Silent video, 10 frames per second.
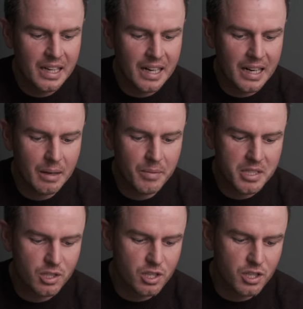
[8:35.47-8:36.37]
Um,
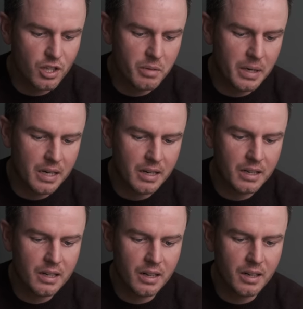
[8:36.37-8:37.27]
this is just the nut
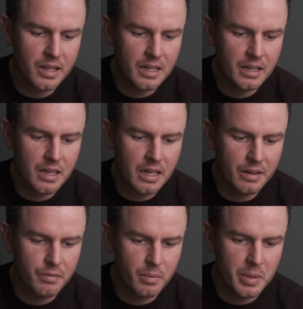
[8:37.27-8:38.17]
bar. i
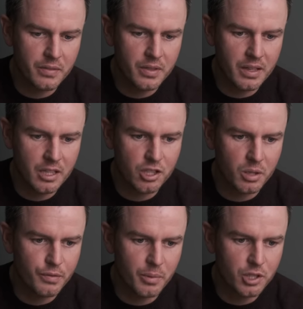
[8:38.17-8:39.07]
have a bit of an
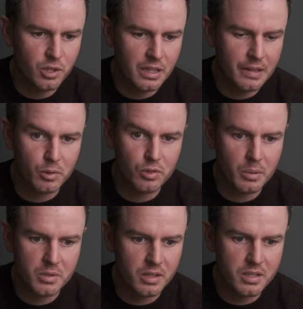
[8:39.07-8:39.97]
issue if my sugar level
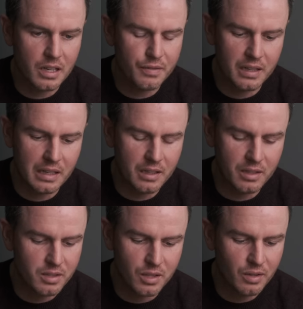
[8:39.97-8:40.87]
drops I start feeling
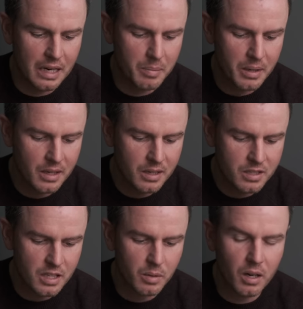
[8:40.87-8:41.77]
utter crap
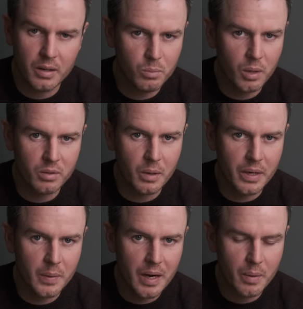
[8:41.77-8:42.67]
so I won't go
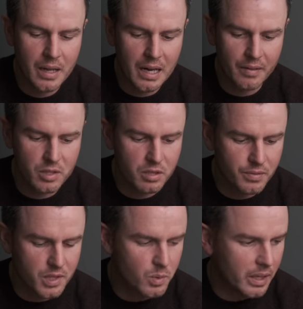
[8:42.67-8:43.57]
anywhere without having
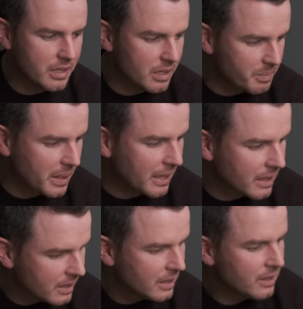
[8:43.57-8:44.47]
something sweet in a
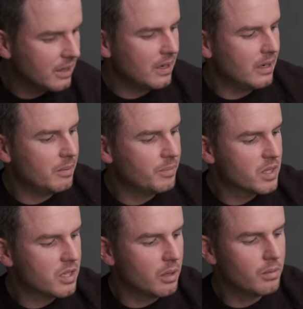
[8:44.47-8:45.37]
bag um,
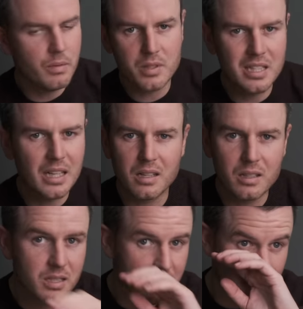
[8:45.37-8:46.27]
so
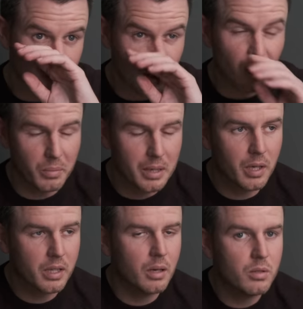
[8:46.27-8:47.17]
Snickers normally
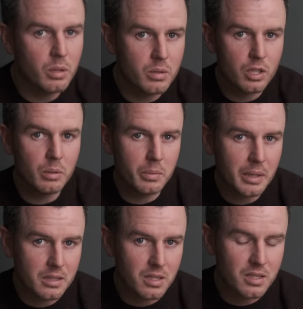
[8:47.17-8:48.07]
my go-to is a couple of
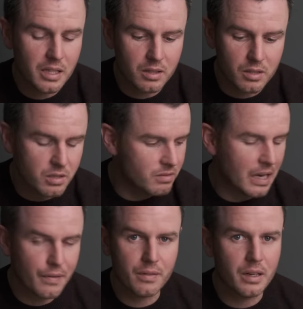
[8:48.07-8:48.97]
bars of Snickers
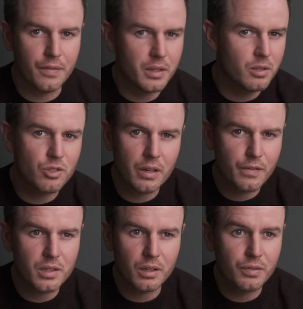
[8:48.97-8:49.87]
definitely if you're doing street
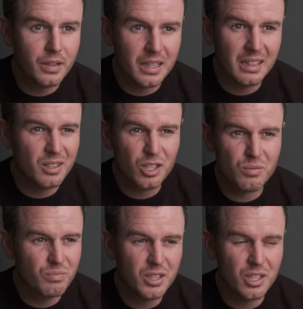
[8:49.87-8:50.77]
photography you
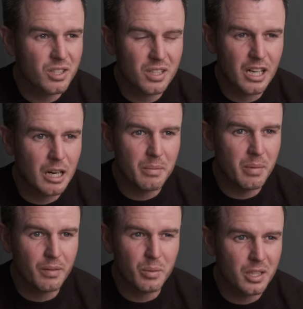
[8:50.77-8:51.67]
just you just can't be
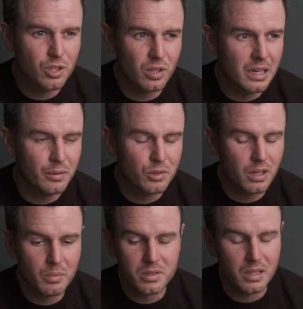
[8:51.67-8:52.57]
bothered when your sugar level
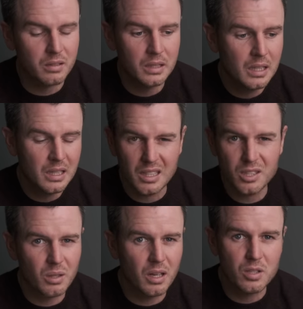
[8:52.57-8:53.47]
drops so you
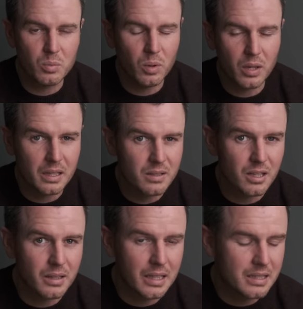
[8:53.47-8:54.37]
do loads of walking
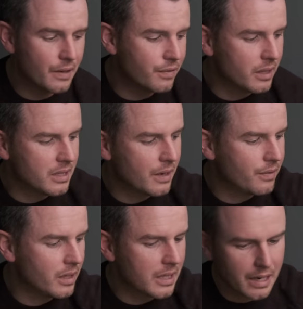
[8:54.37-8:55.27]
so yeah definitely
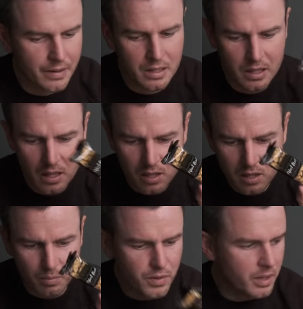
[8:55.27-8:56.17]
definitely carry
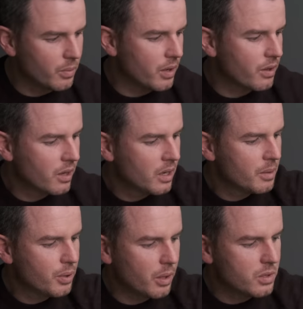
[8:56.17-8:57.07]
something with
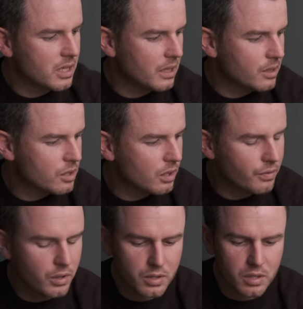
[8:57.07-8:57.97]
protein and
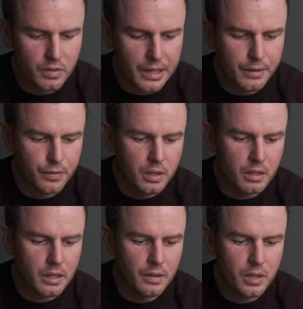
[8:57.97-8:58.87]
stuff nuts are great if you
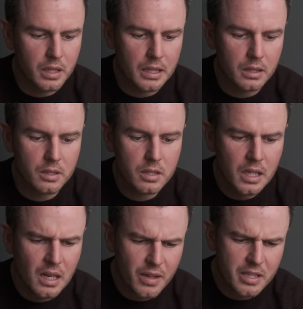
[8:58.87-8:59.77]
can if you can eat nuts
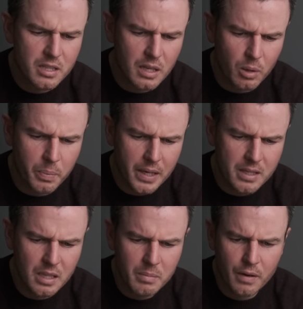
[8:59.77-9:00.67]
this is a little
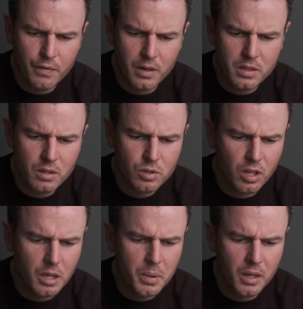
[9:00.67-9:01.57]
Pixie Manfrotto
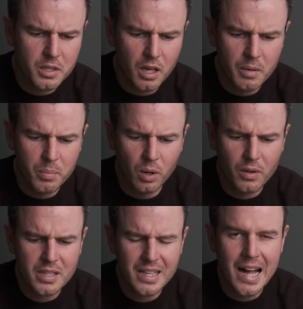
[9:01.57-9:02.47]
tripod I bought
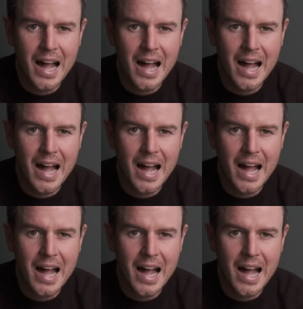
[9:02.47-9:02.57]
this a